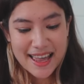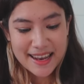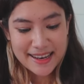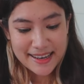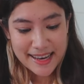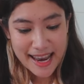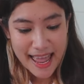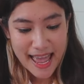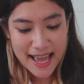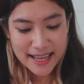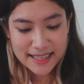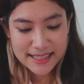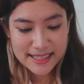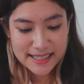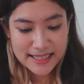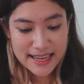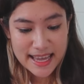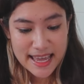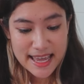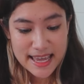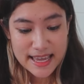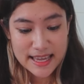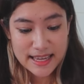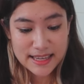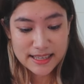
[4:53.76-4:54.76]
Next
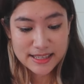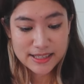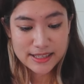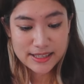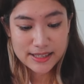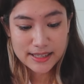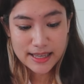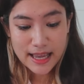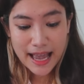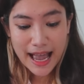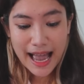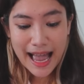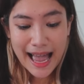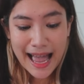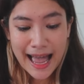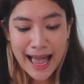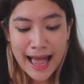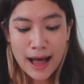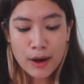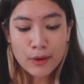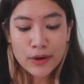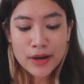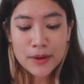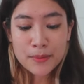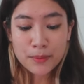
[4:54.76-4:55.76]
is,
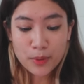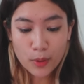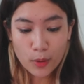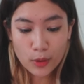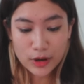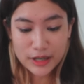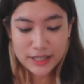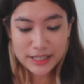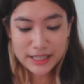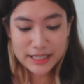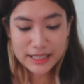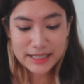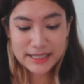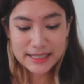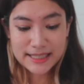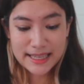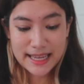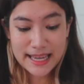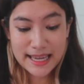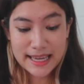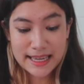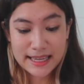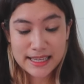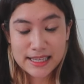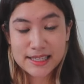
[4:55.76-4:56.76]
how important
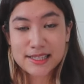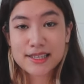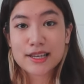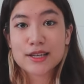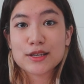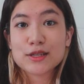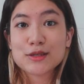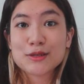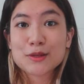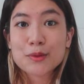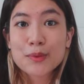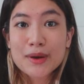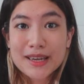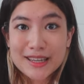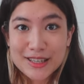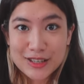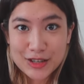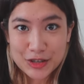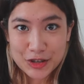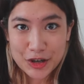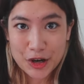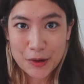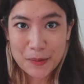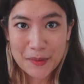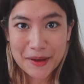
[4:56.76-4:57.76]
is Swiss
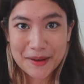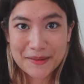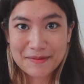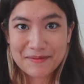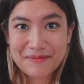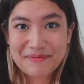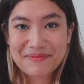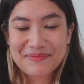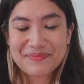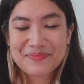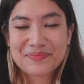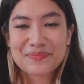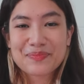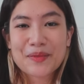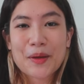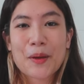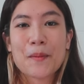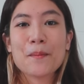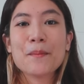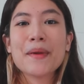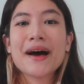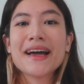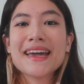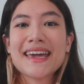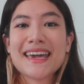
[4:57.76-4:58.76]
German?
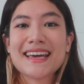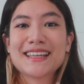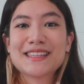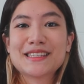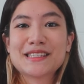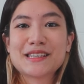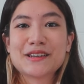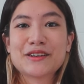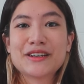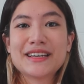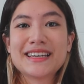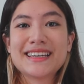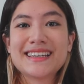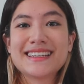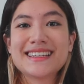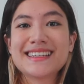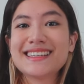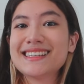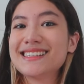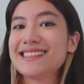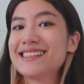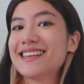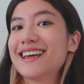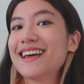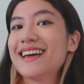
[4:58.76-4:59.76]
My answer
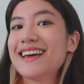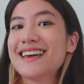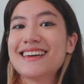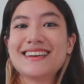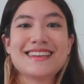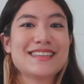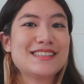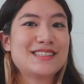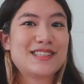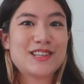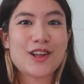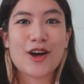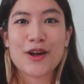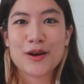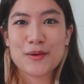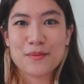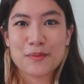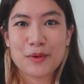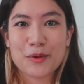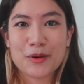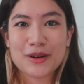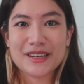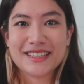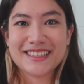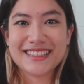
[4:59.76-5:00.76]
is, it is not
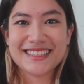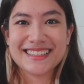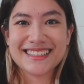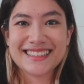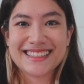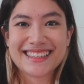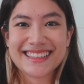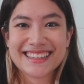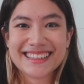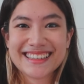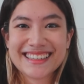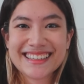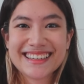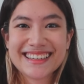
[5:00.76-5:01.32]
important.